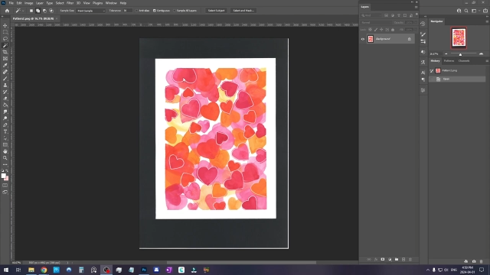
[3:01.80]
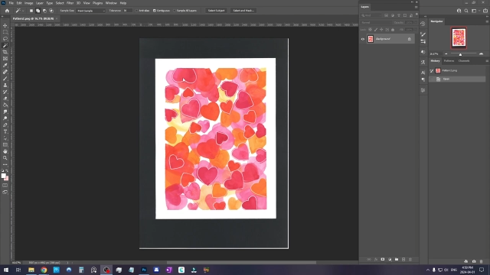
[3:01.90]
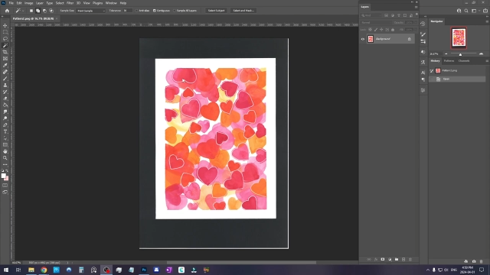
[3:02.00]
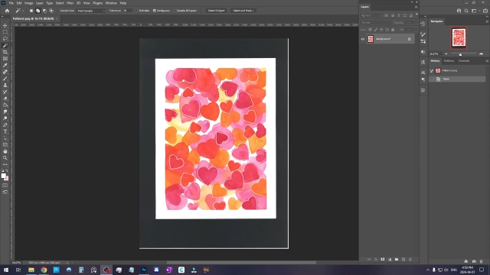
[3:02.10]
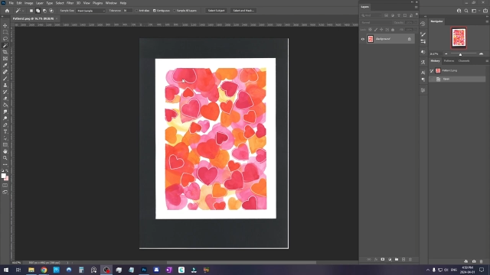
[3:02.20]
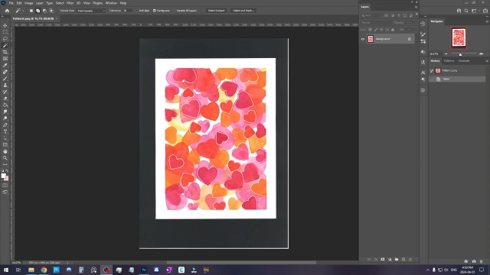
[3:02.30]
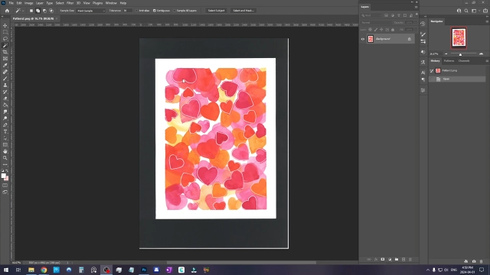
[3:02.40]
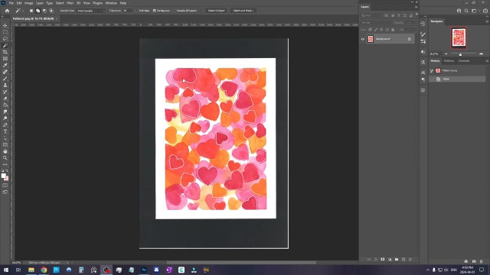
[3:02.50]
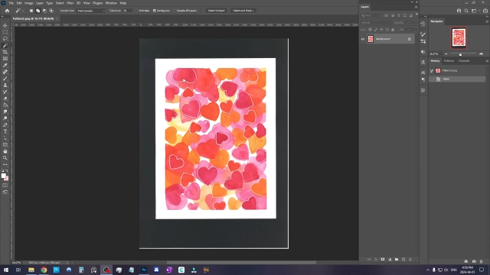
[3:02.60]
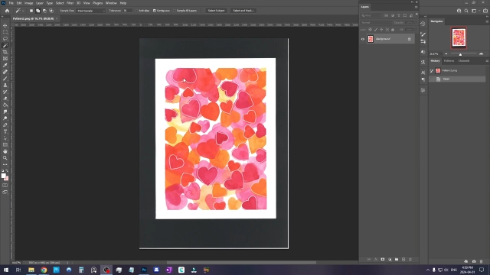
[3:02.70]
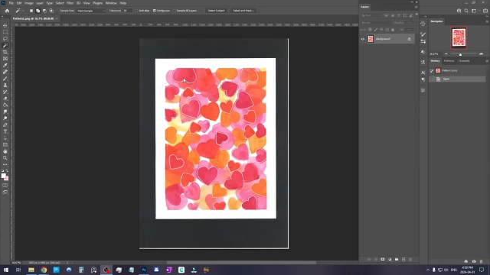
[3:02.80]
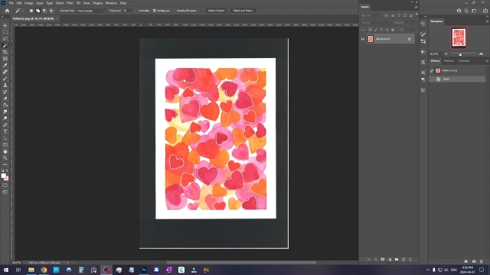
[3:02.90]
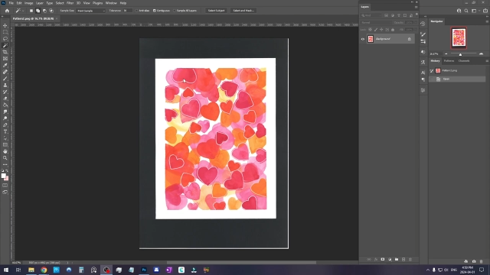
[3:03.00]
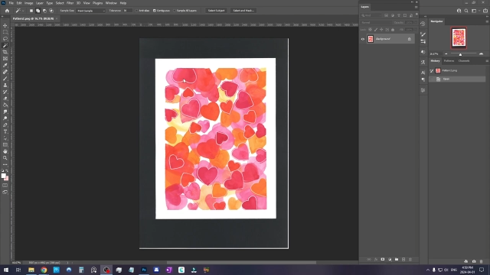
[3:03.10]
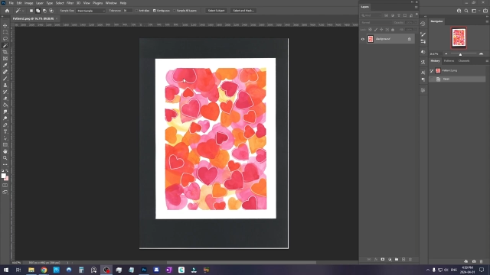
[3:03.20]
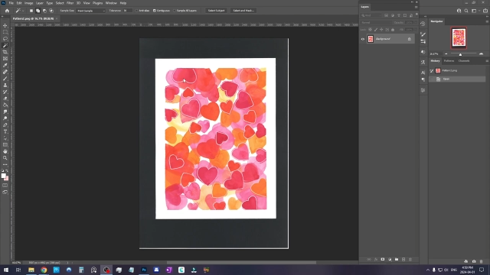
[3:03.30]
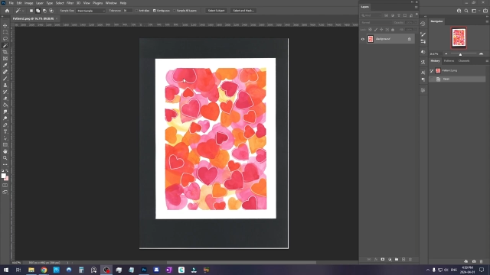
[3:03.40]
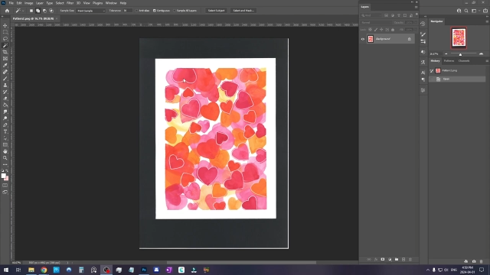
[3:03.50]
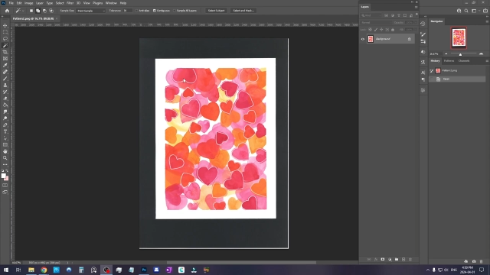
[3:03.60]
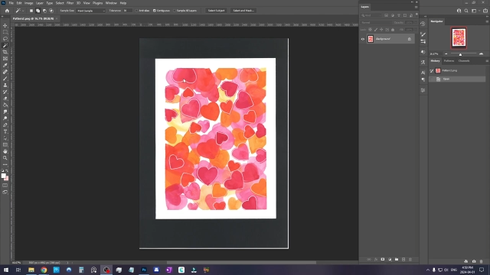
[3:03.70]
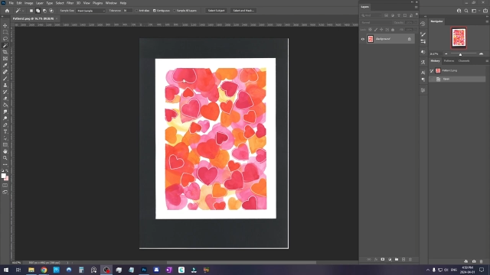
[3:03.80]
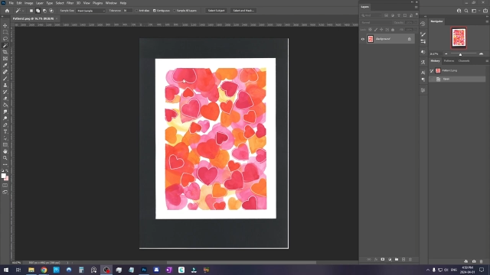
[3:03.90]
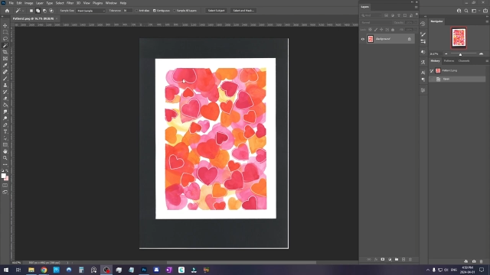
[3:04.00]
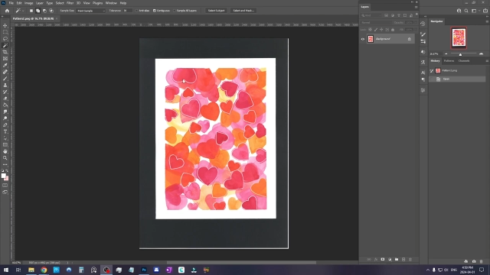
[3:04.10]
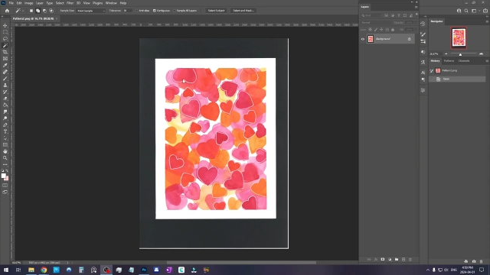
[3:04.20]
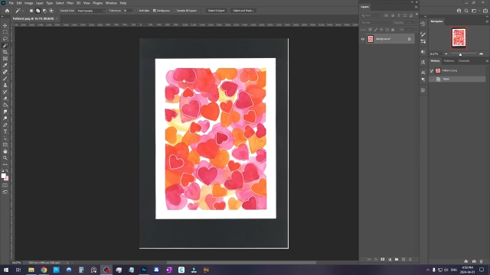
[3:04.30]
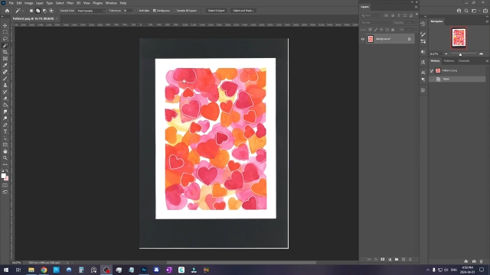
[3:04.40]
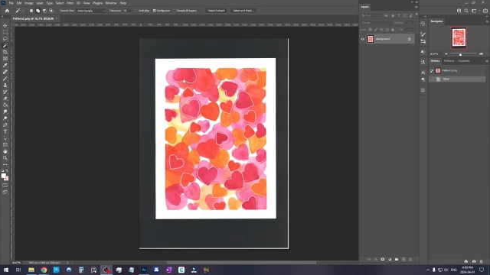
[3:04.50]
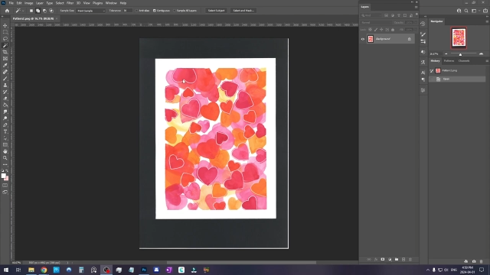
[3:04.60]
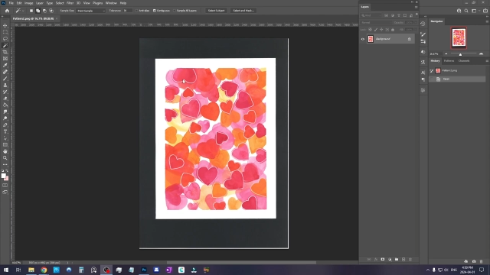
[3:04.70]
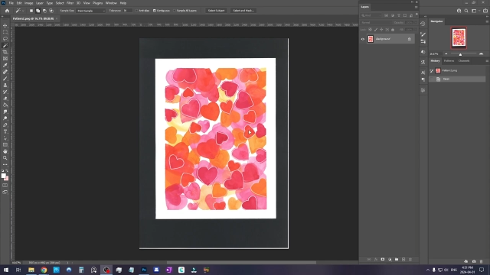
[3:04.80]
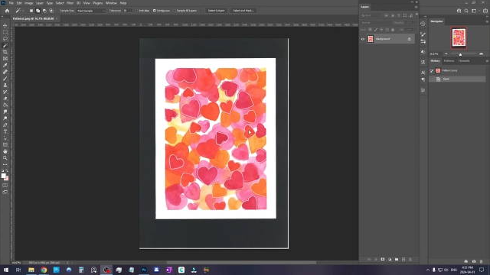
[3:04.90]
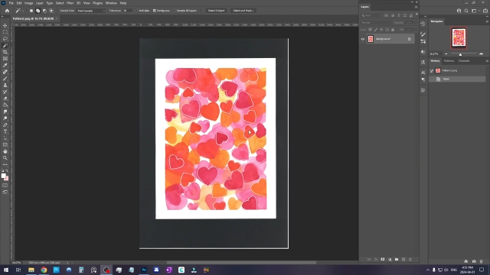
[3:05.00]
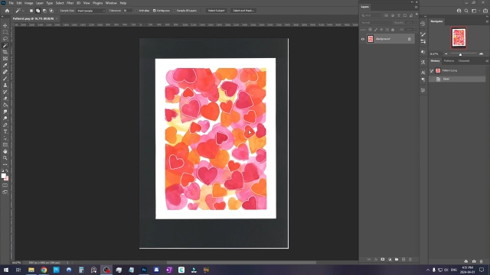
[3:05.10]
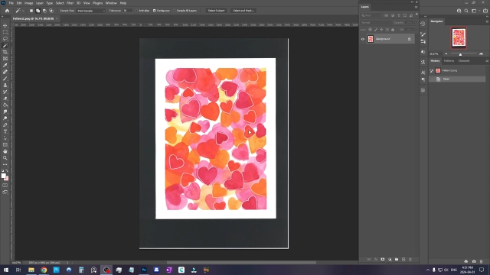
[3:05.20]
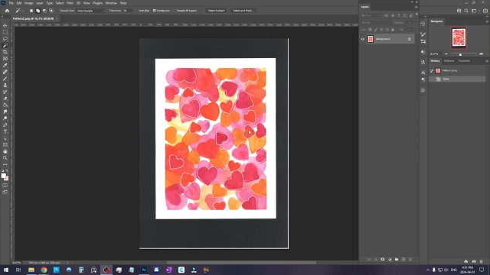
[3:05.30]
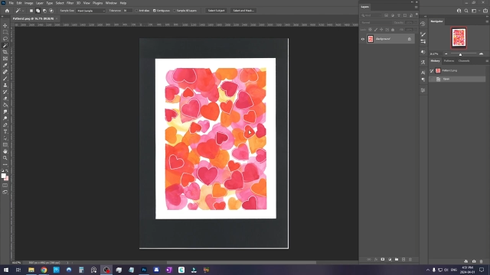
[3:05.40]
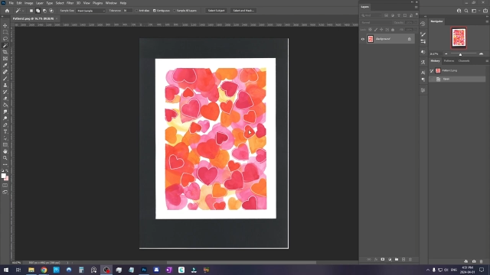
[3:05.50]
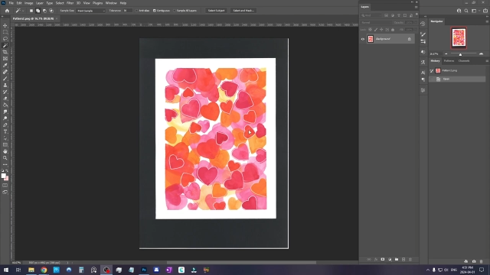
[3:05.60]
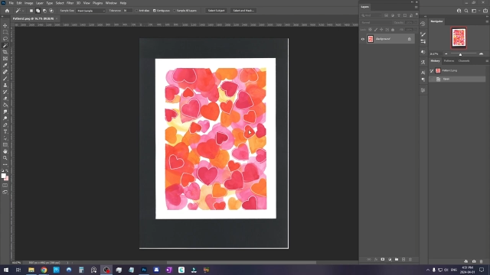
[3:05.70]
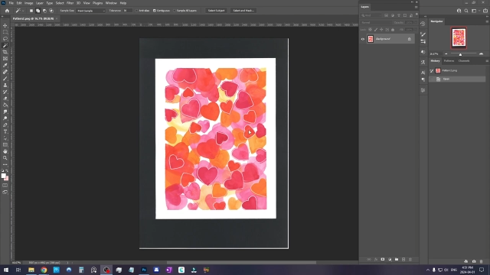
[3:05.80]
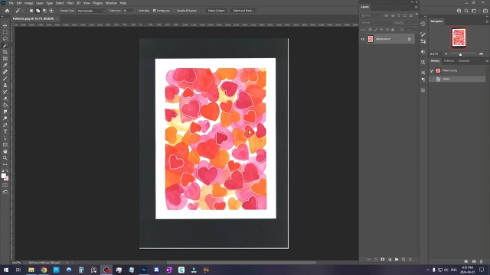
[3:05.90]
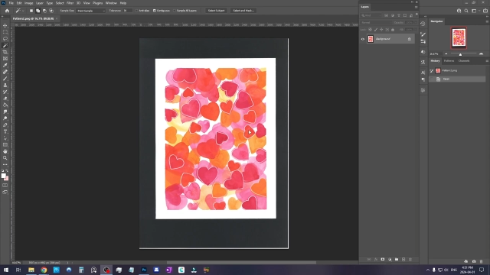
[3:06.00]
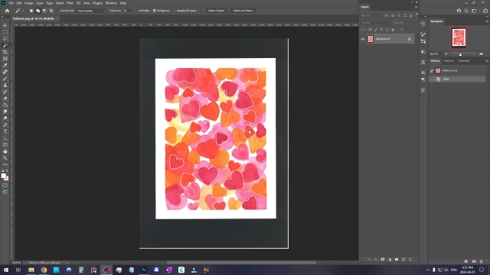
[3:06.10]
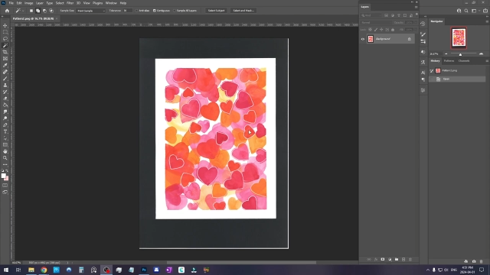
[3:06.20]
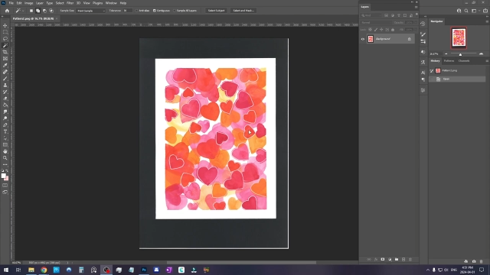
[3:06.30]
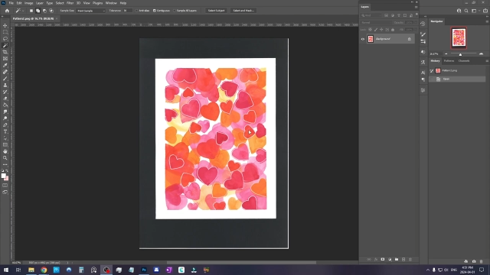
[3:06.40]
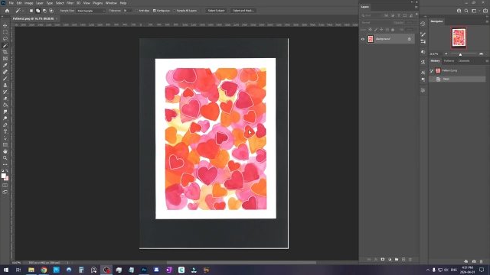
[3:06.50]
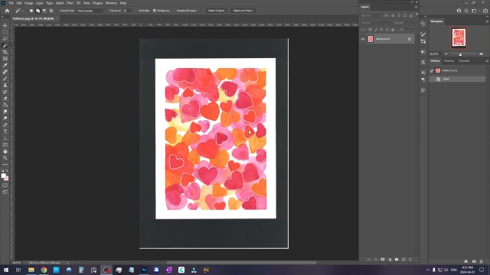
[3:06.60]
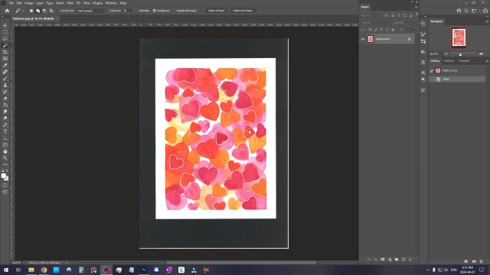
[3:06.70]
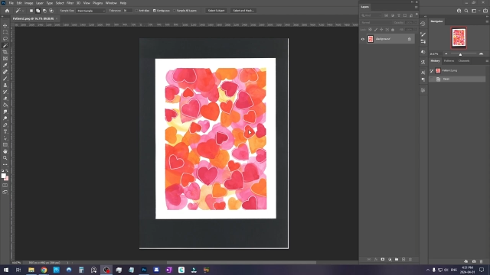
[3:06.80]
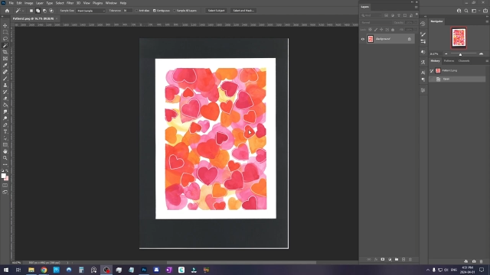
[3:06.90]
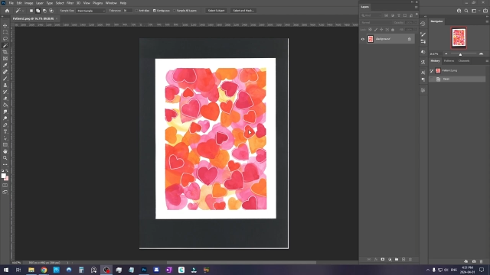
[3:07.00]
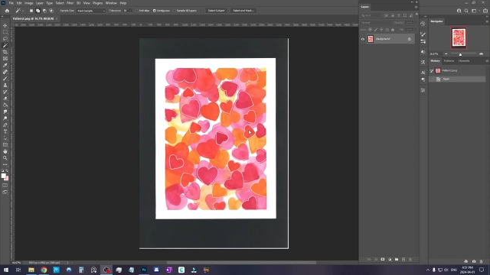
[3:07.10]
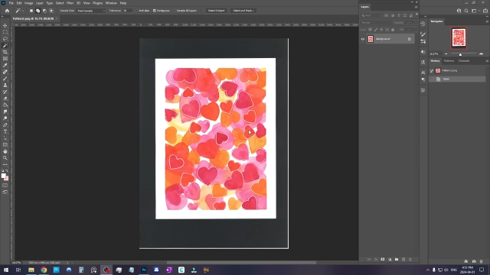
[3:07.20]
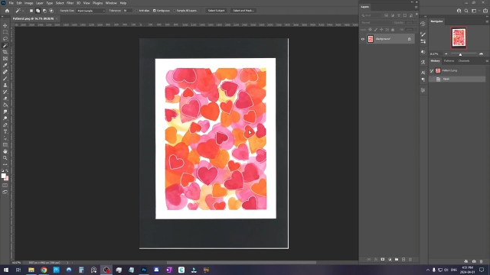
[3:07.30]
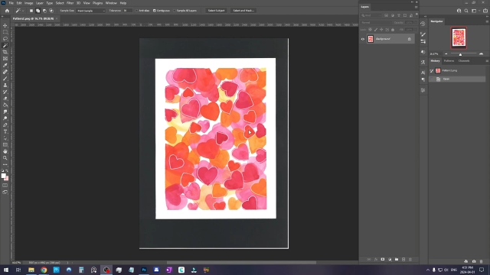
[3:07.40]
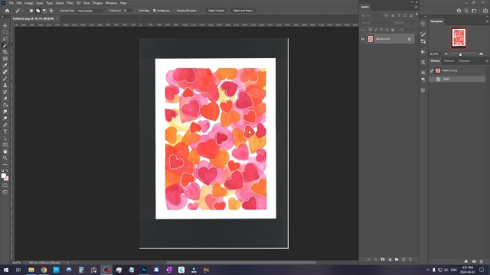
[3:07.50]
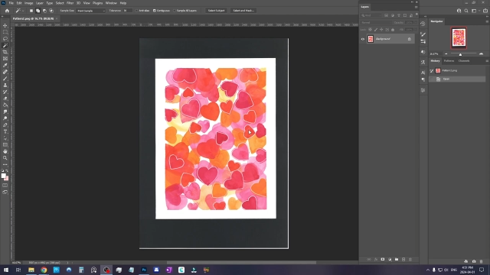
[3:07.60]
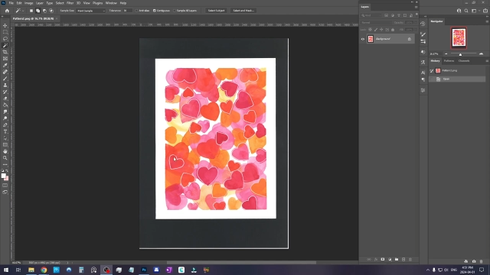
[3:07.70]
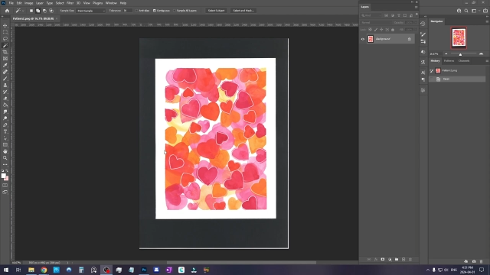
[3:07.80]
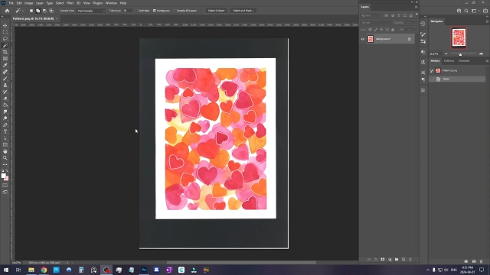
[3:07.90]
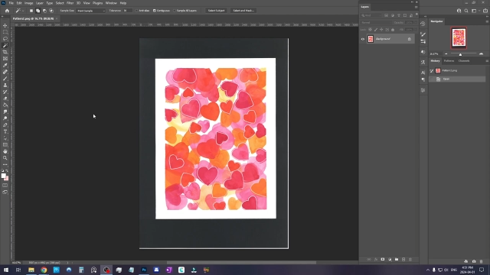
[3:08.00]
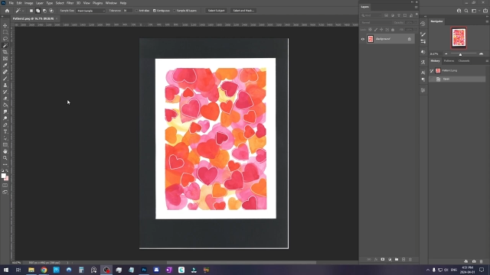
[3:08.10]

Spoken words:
[unreadable: no face in view]